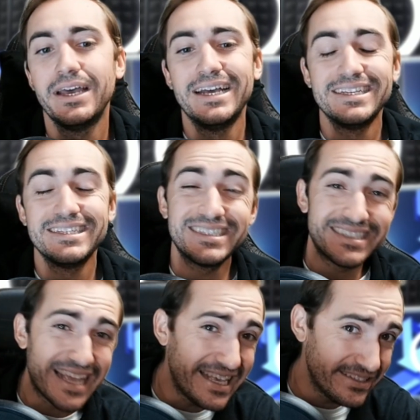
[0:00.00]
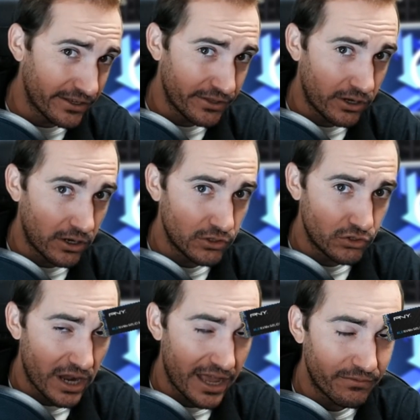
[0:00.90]
stays on the hard
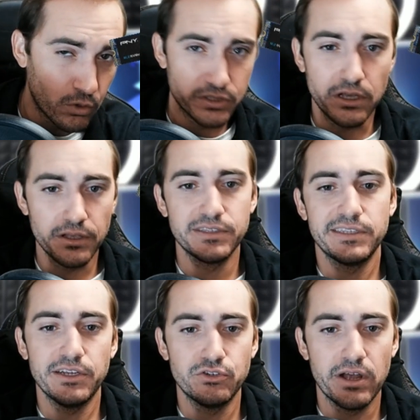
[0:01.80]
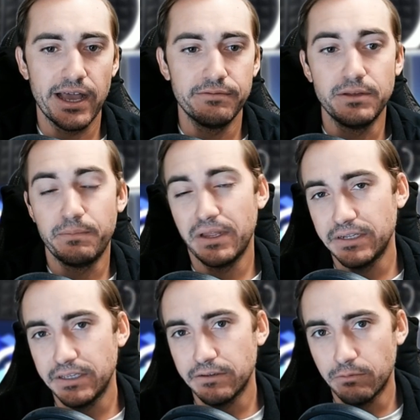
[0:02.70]
drive or solid state drive,
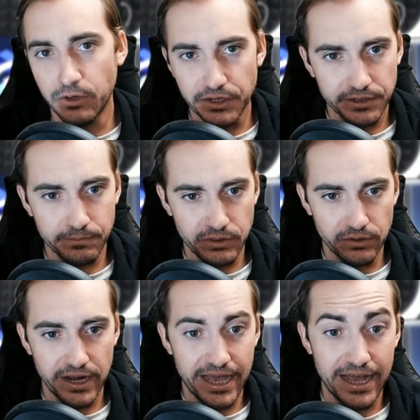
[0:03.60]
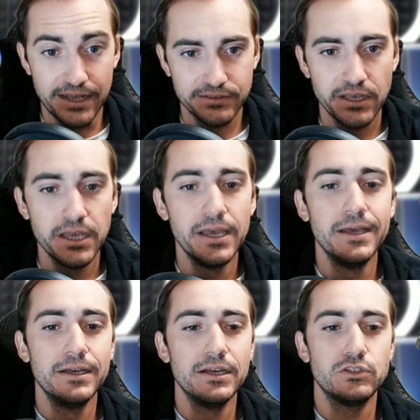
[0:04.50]
depending on what your computer has.
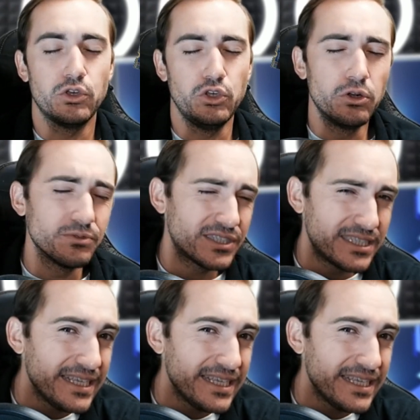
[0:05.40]
So you don't see